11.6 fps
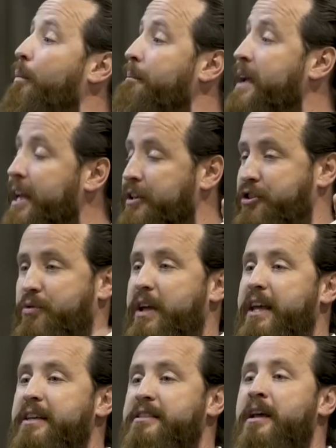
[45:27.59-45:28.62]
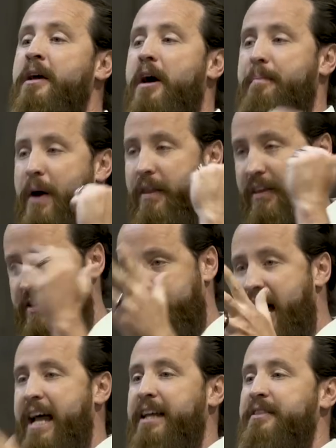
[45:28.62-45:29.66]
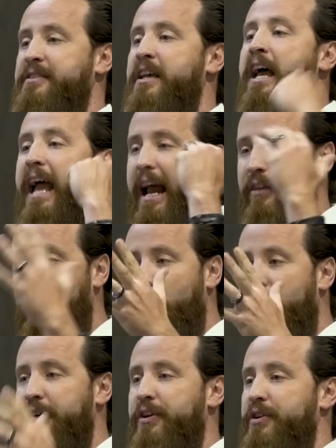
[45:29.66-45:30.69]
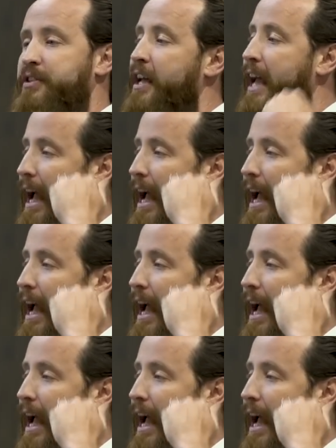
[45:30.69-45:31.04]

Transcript: ministries upon the signs and the wonders